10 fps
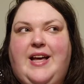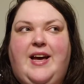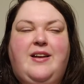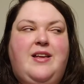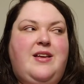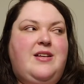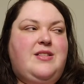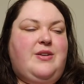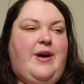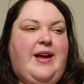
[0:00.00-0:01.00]
that.
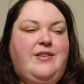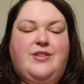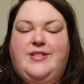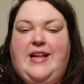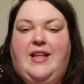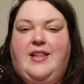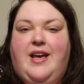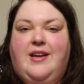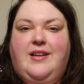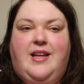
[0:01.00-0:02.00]
So I understand
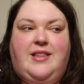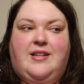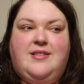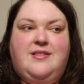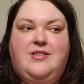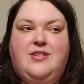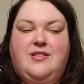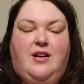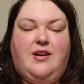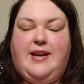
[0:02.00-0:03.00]
that and that's just
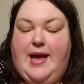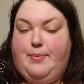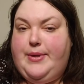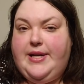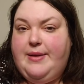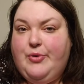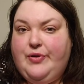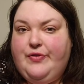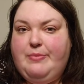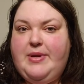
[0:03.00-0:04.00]
not going to happen anymore
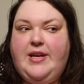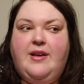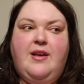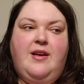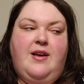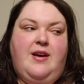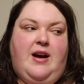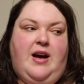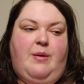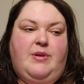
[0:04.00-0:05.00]
for me.
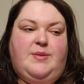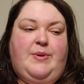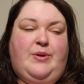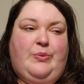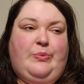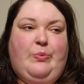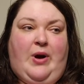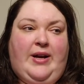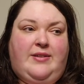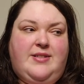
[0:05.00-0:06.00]
Um, it's been a
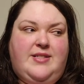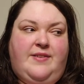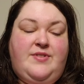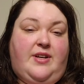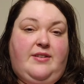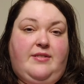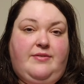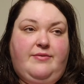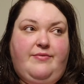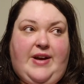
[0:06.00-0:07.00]
while since I've
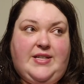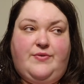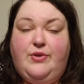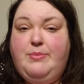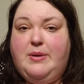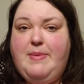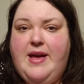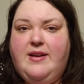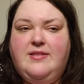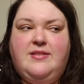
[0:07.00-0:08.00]
done fast food
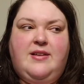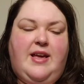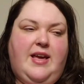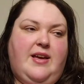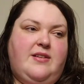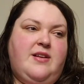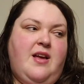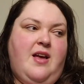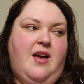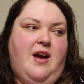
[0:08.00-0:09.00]
mukbangs and
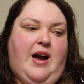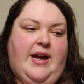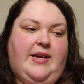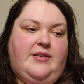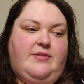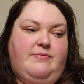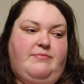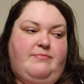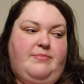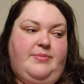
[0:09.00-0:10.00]
I
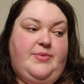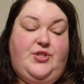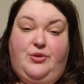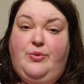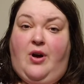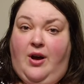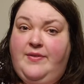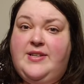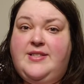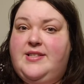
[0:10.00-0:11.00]
do
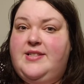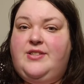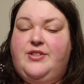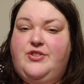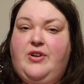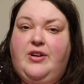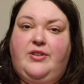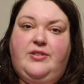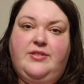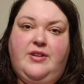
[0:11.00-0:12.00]
obviously still
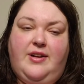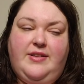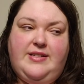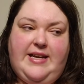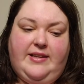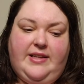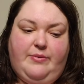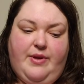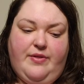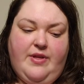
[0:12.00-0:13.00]
struggle on the daily
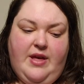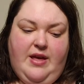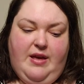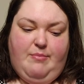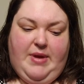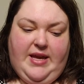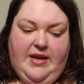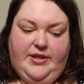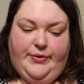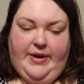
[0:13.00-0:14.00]
with
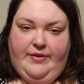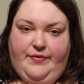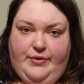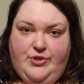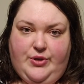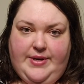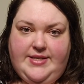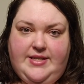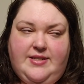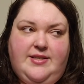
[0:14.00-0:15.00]
making the right food
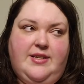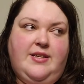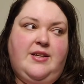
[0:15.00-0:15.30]
choices,